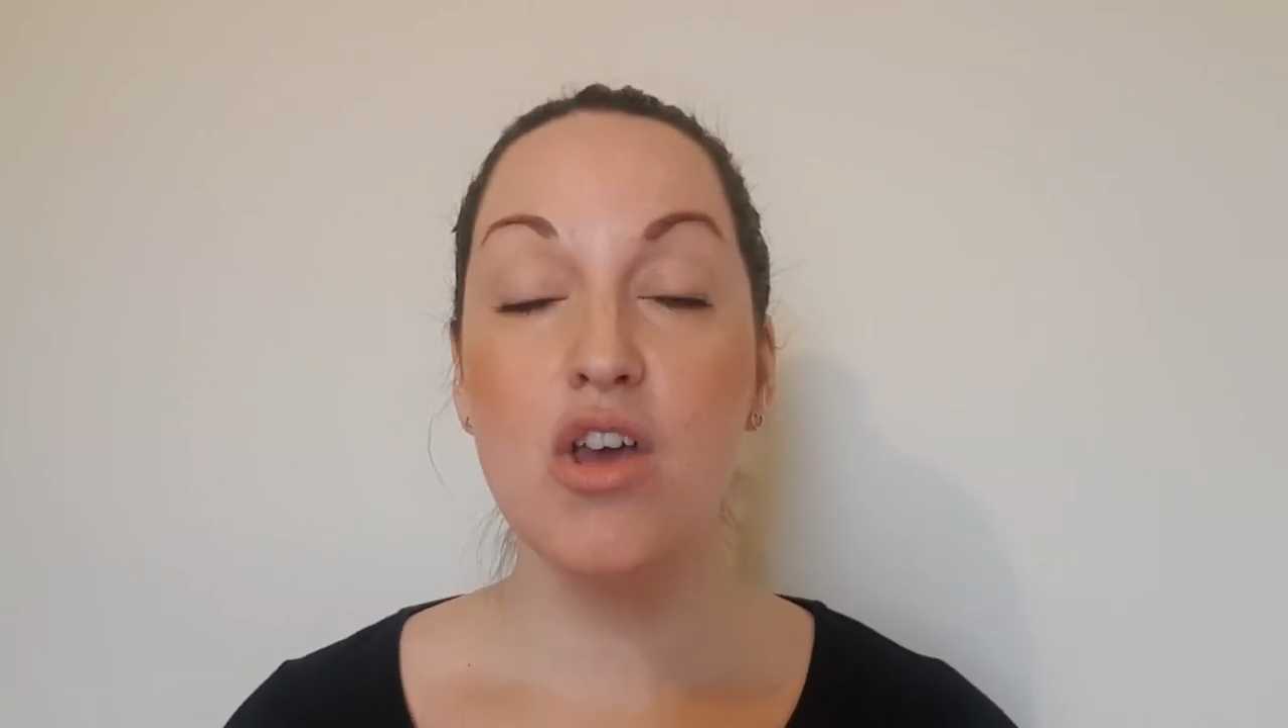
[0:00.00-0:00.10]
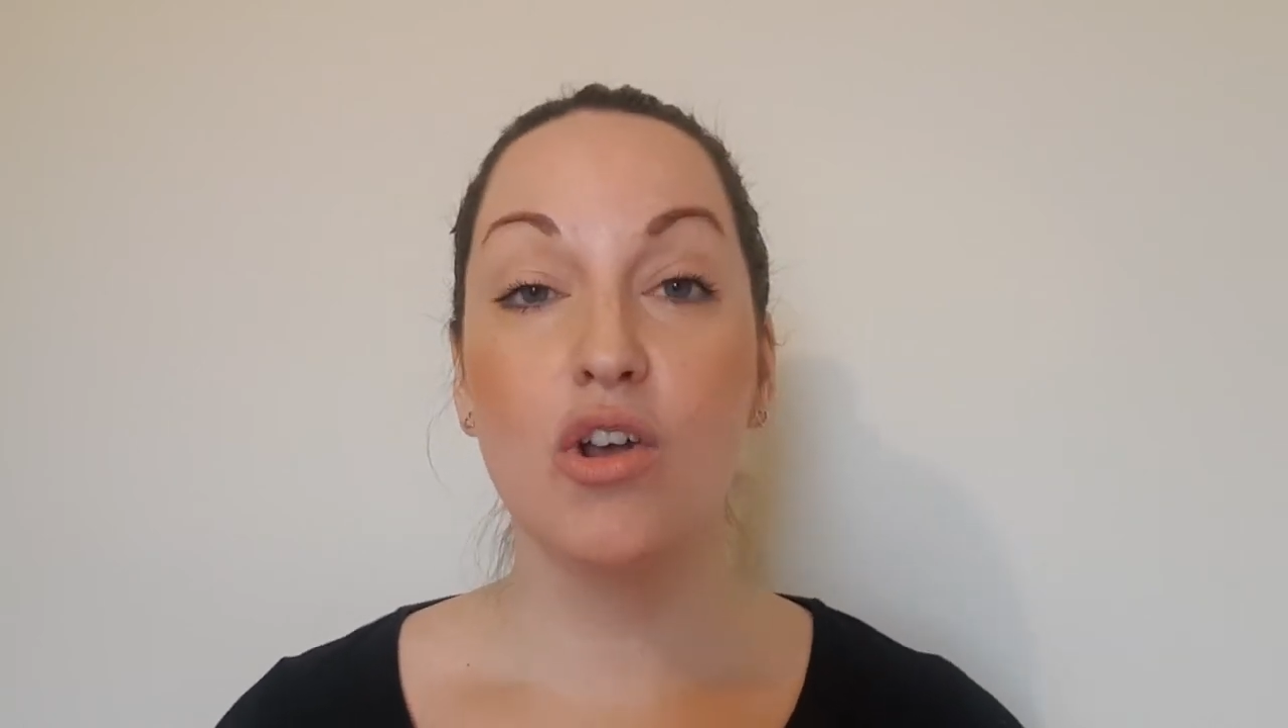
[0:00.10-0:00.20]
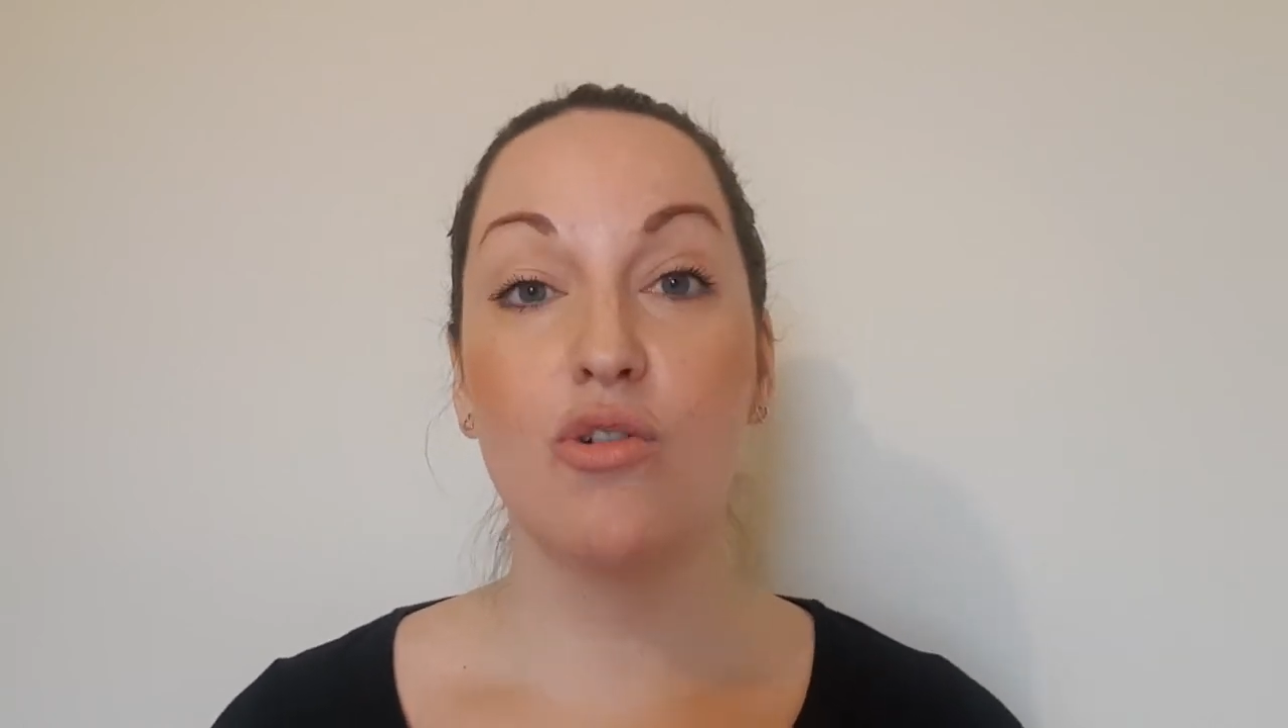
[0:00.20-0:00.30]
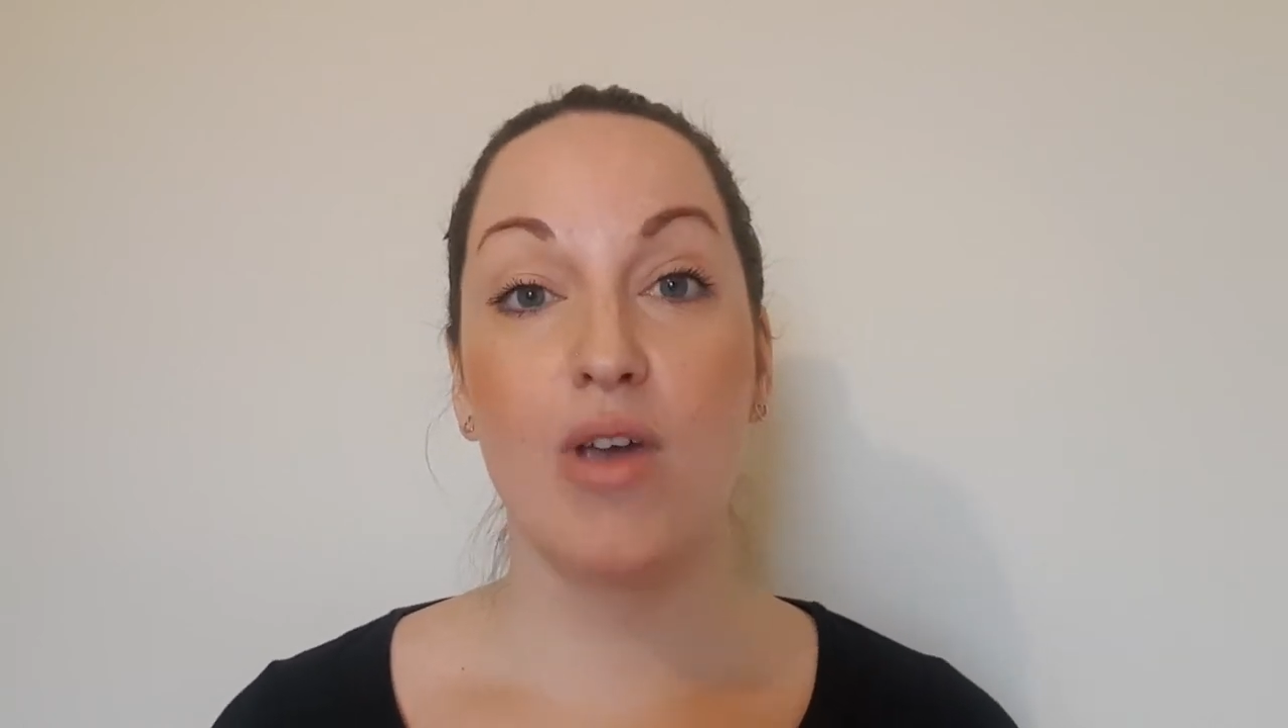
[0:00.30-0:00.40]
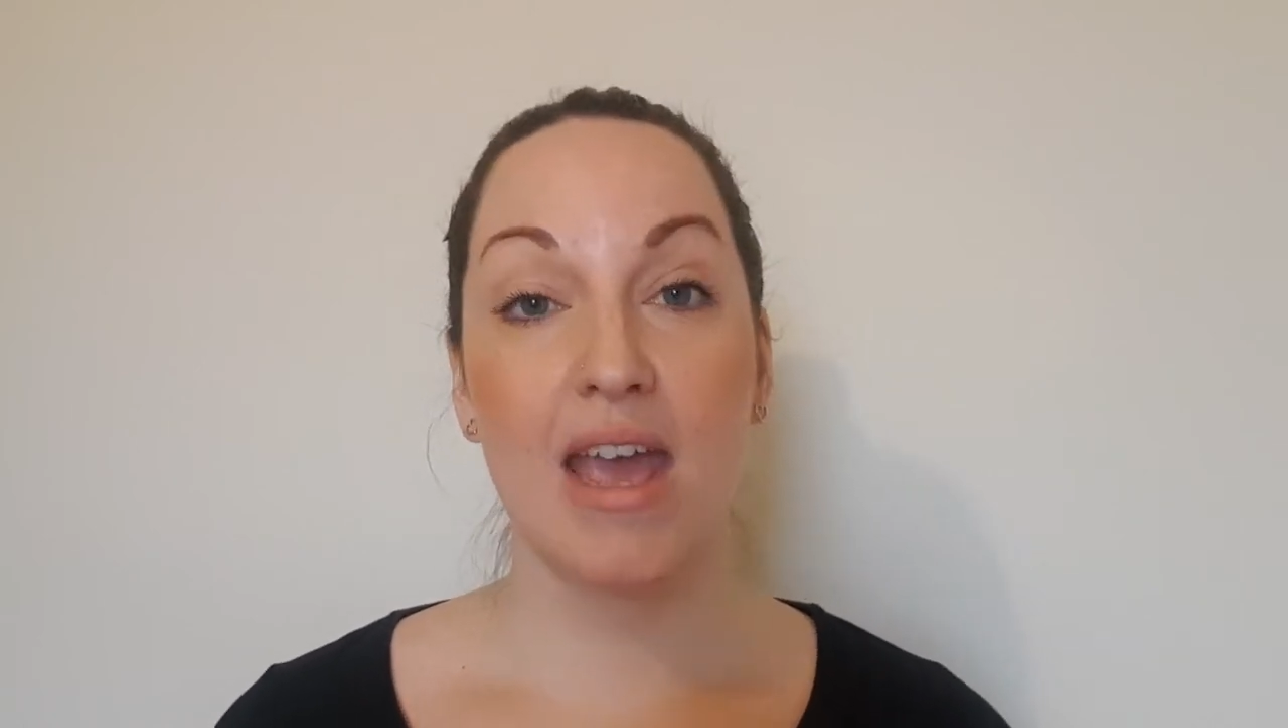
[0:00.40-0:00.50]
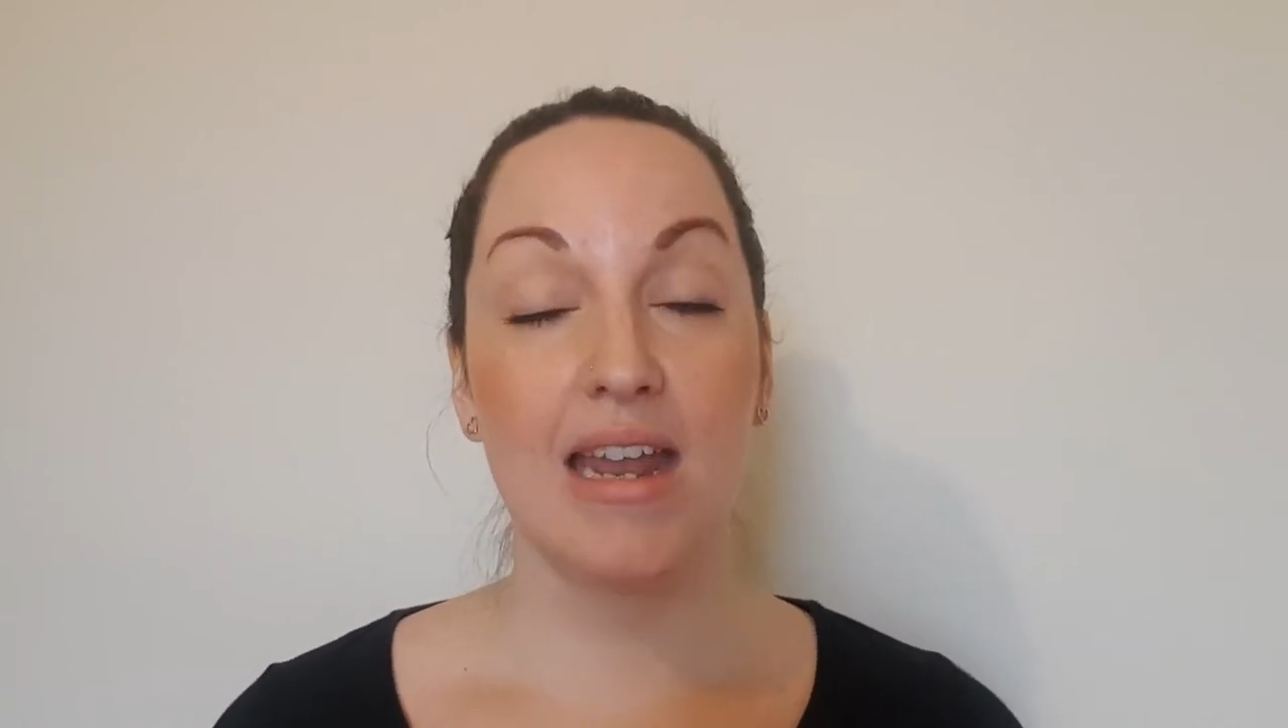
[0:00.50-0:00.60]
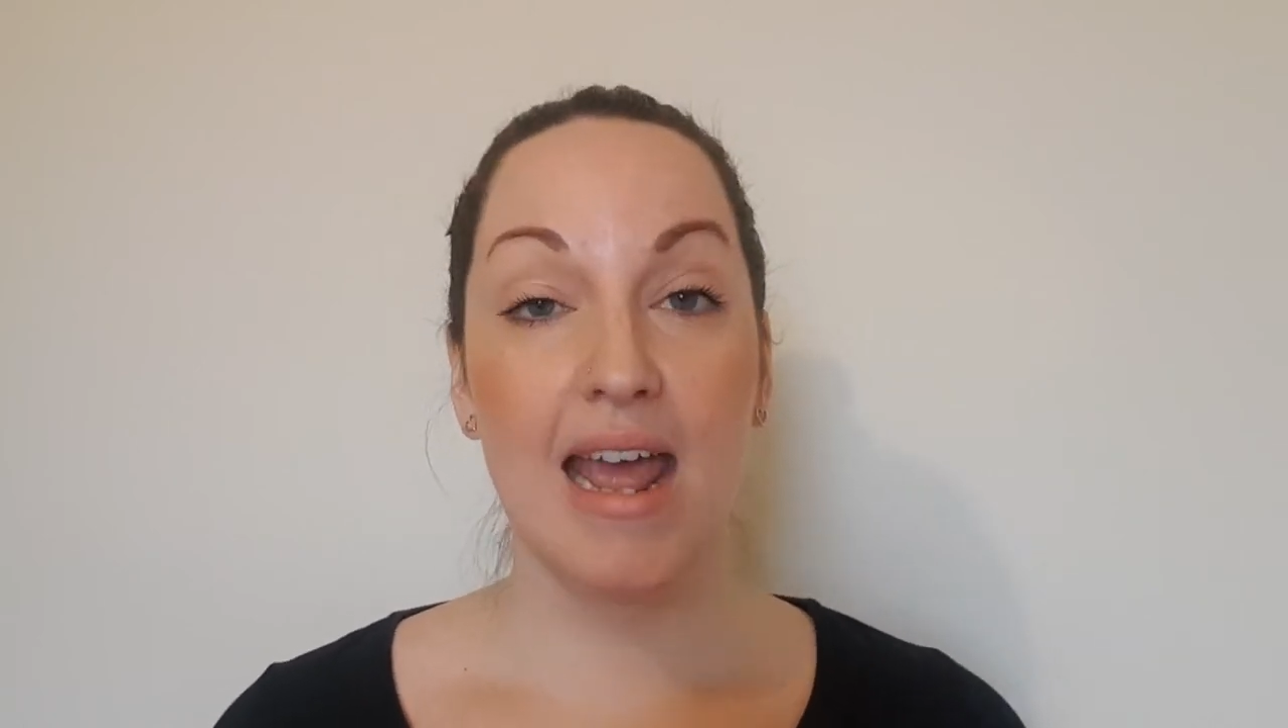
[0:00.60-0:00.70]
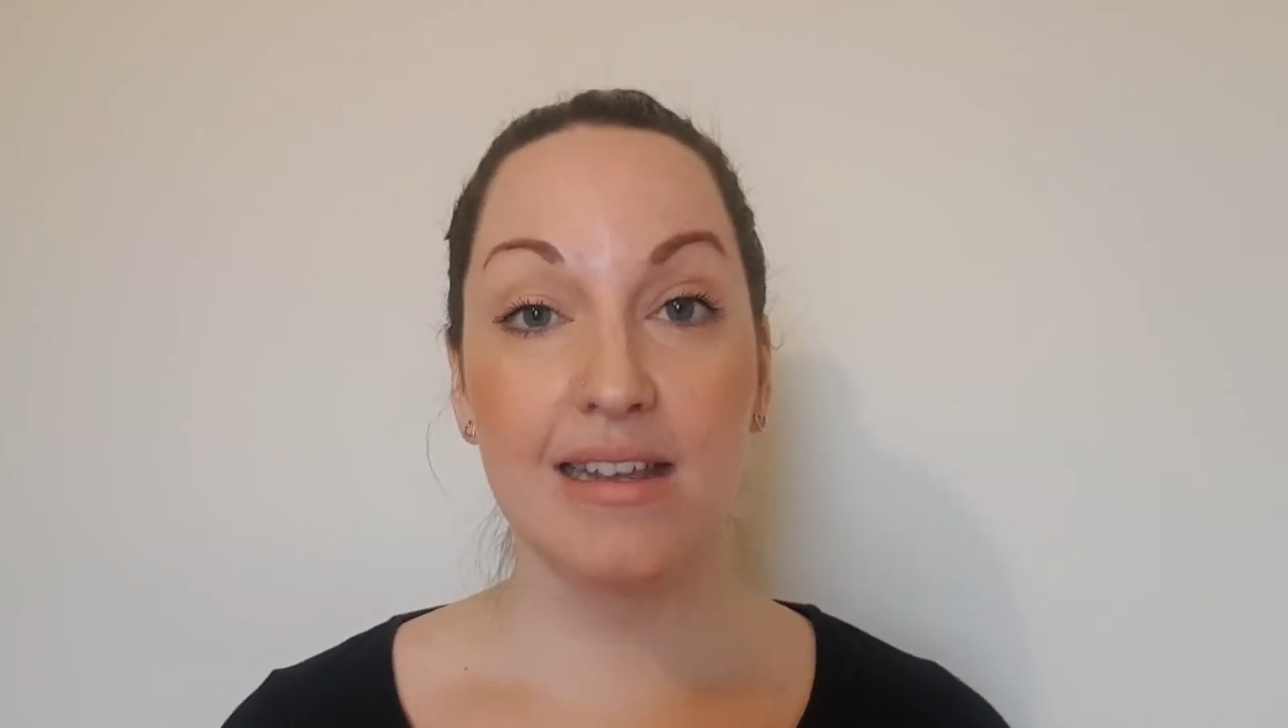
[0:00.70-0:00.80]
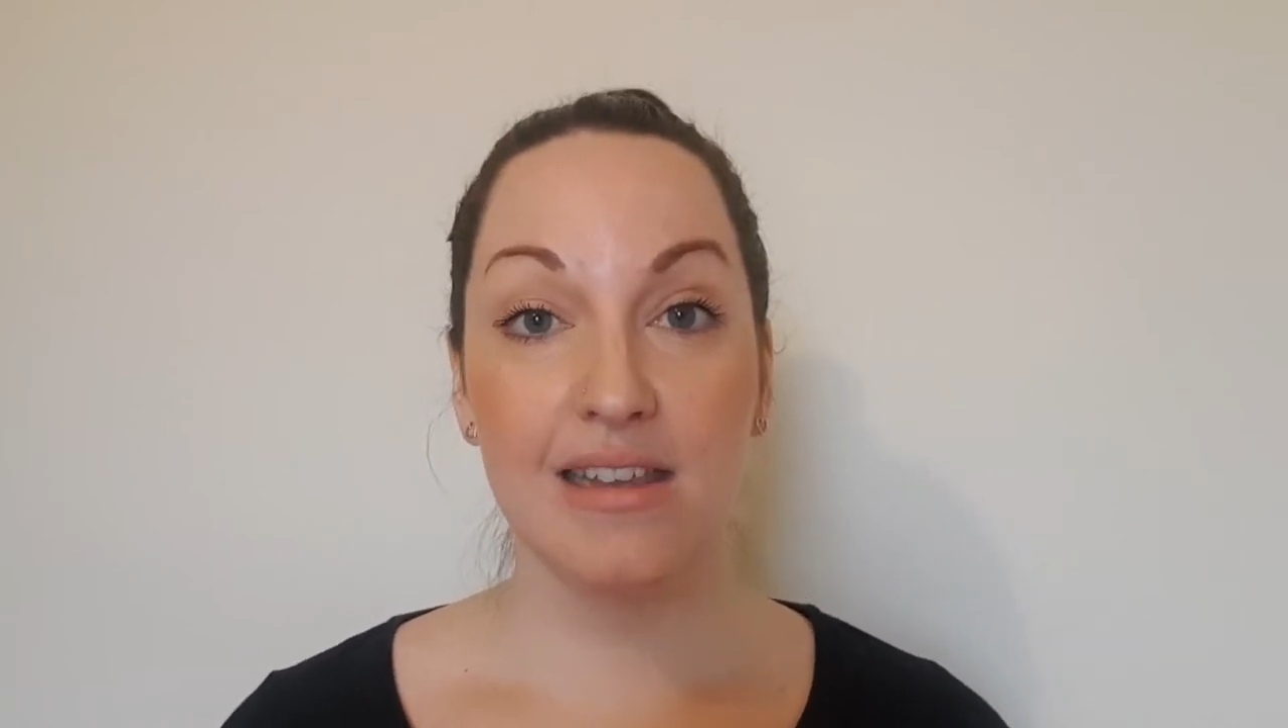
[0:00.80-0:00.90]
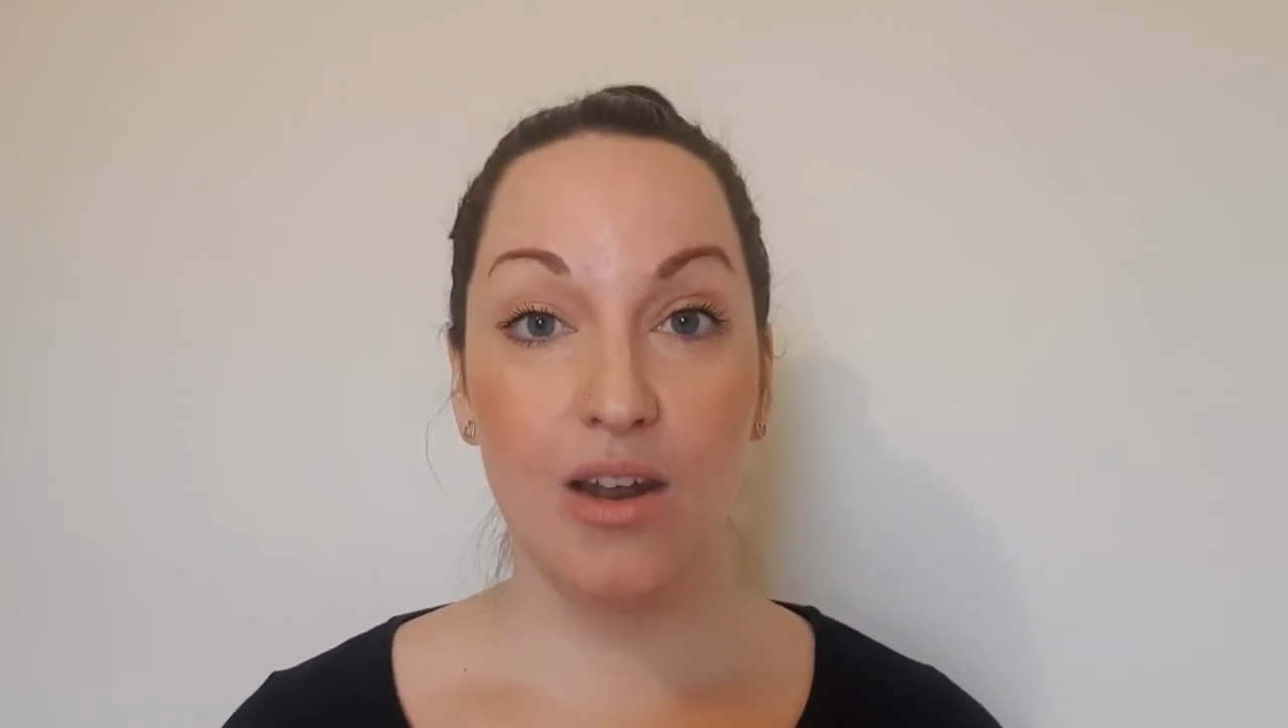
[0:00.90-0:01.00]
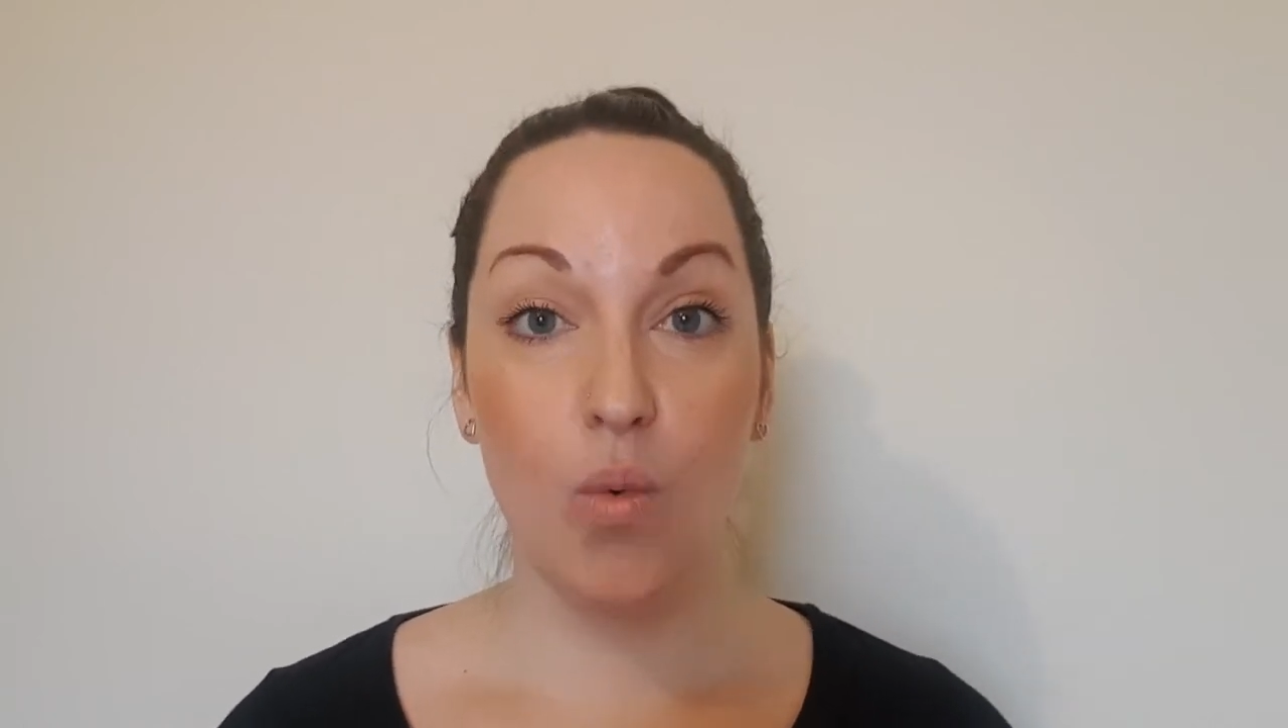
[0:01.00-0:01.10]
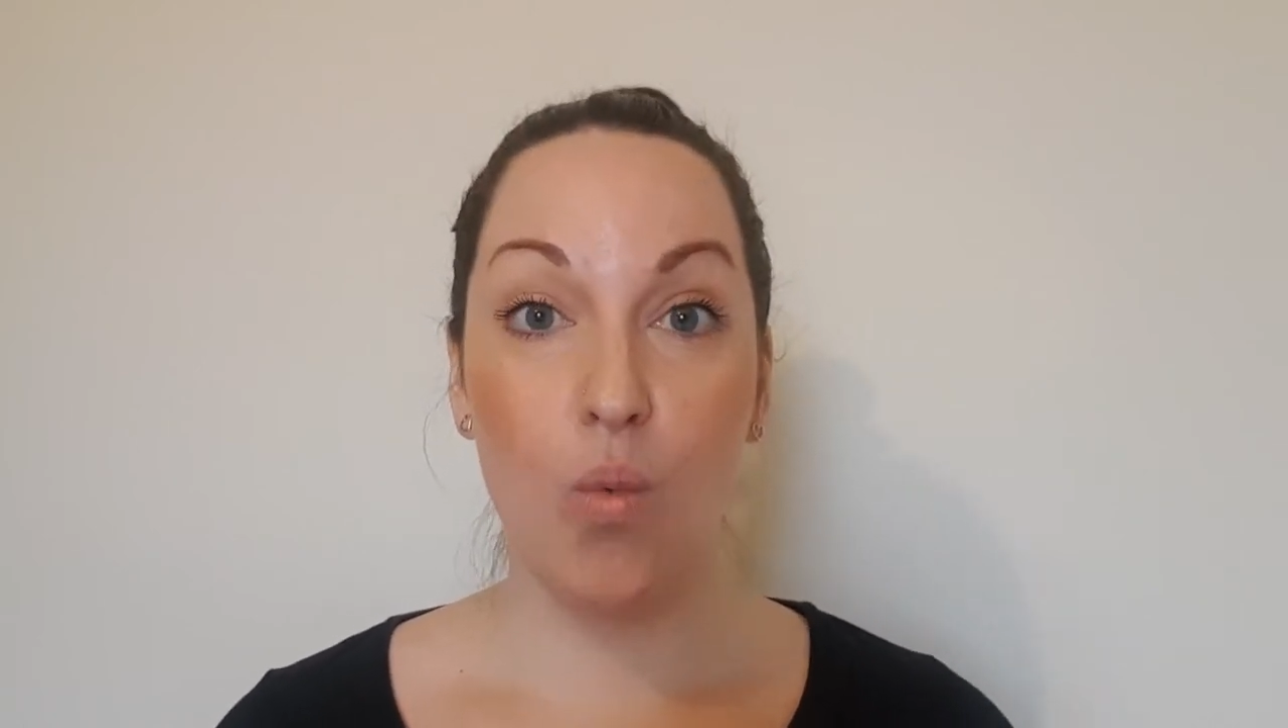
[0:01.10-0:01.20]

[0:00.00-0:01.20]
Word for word: create an excellent